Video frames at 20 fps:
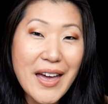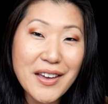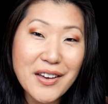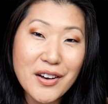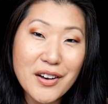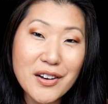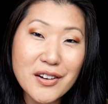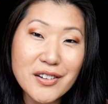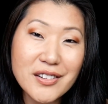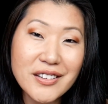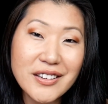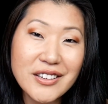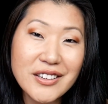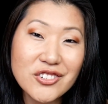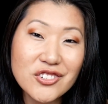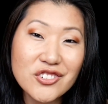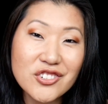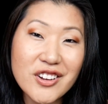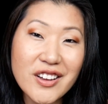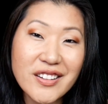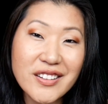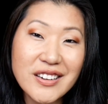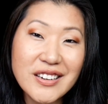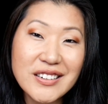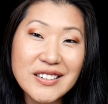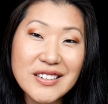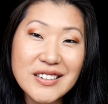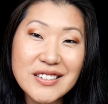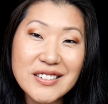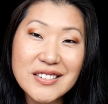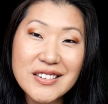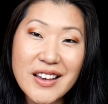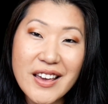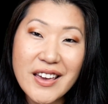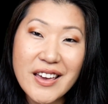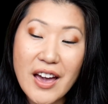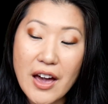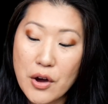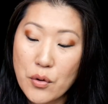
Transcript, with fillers: Hey all, it's Shelly. Today